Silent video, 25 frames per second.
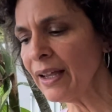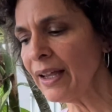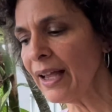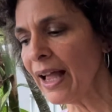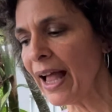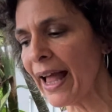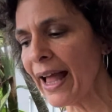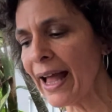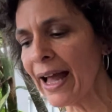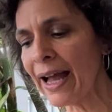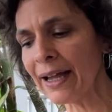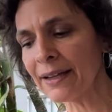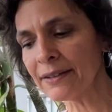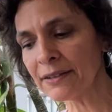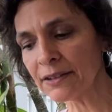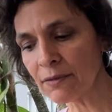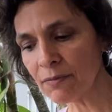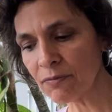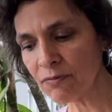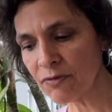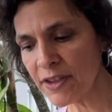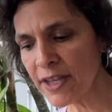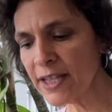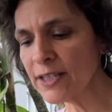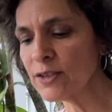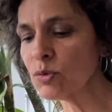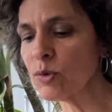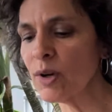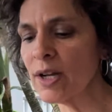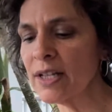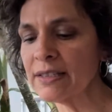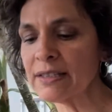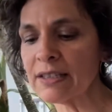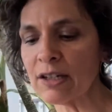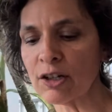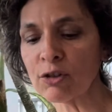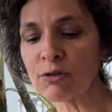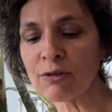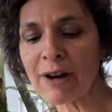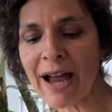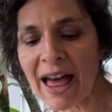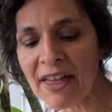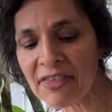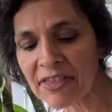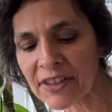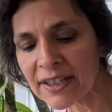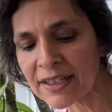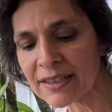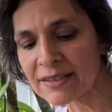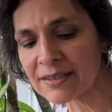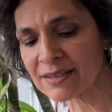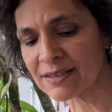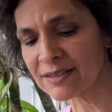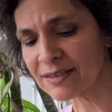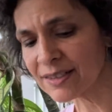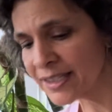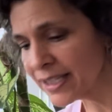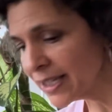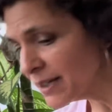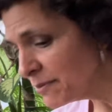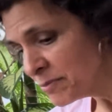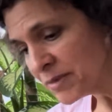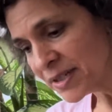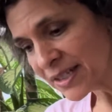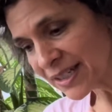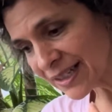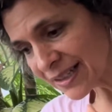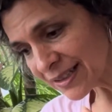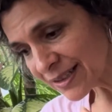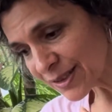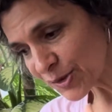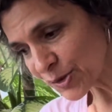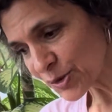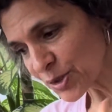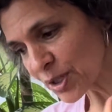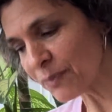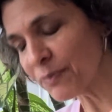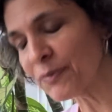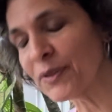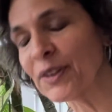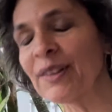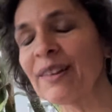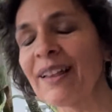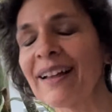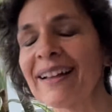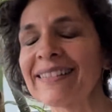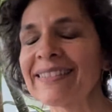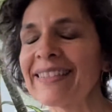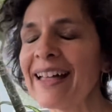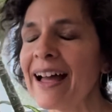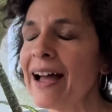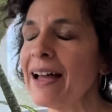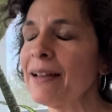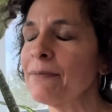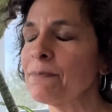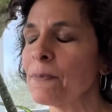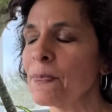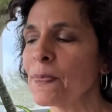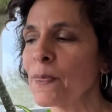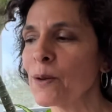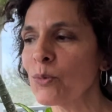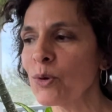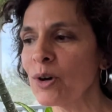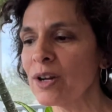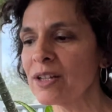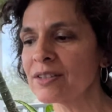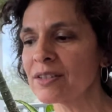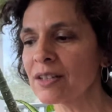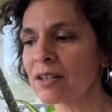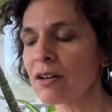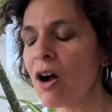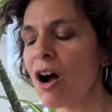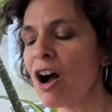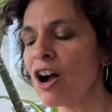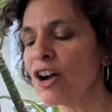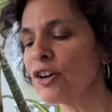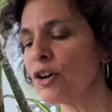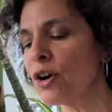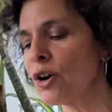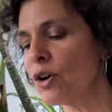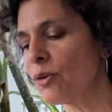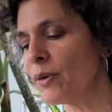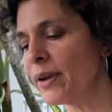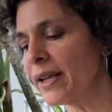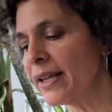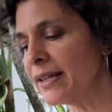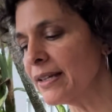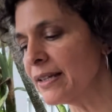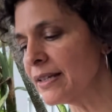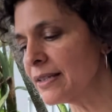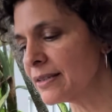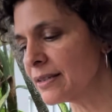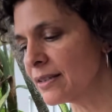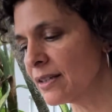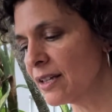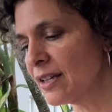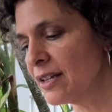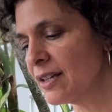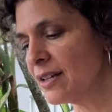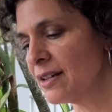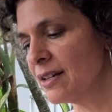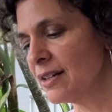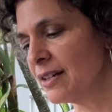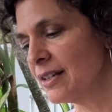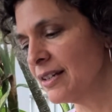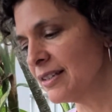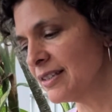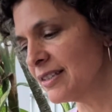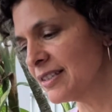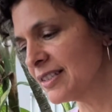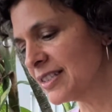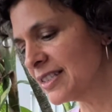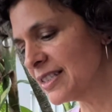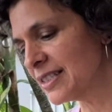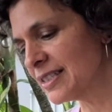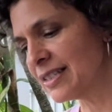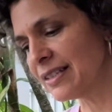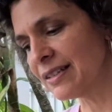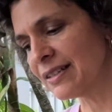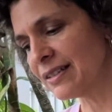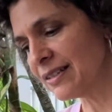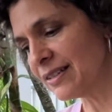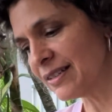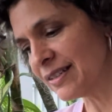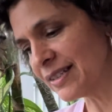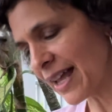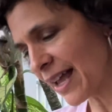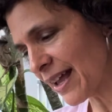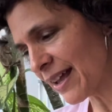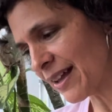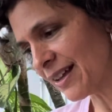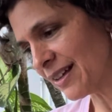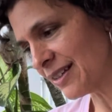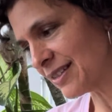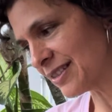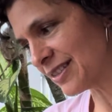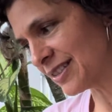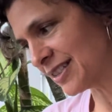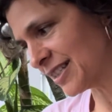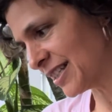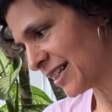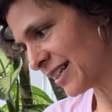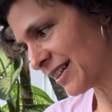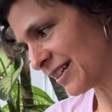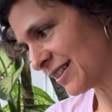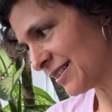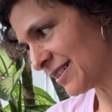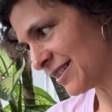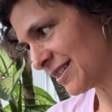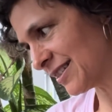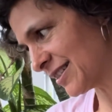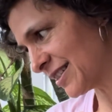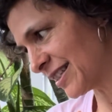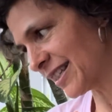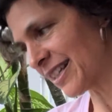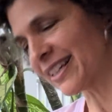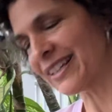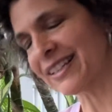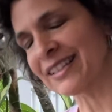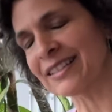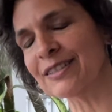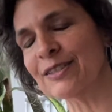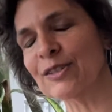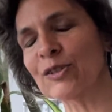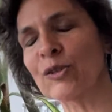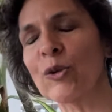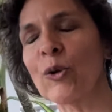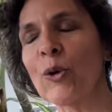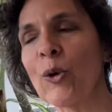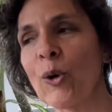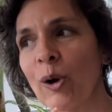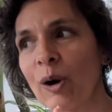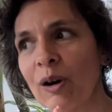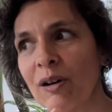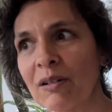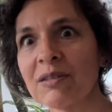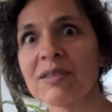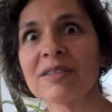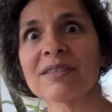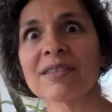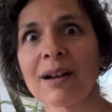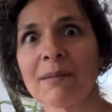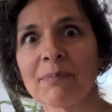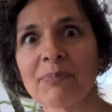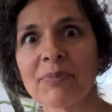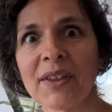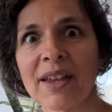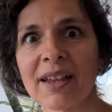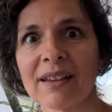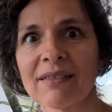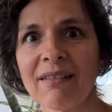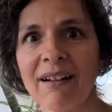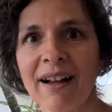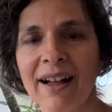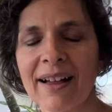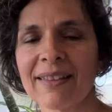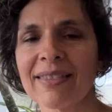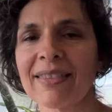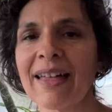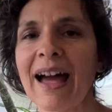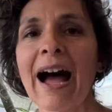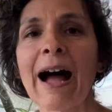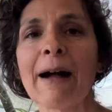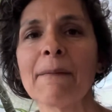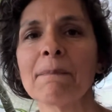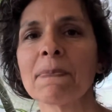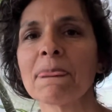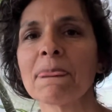And this one's Arathicus timnus or something like that, whereas the Congo is Citadea citicus or something like that.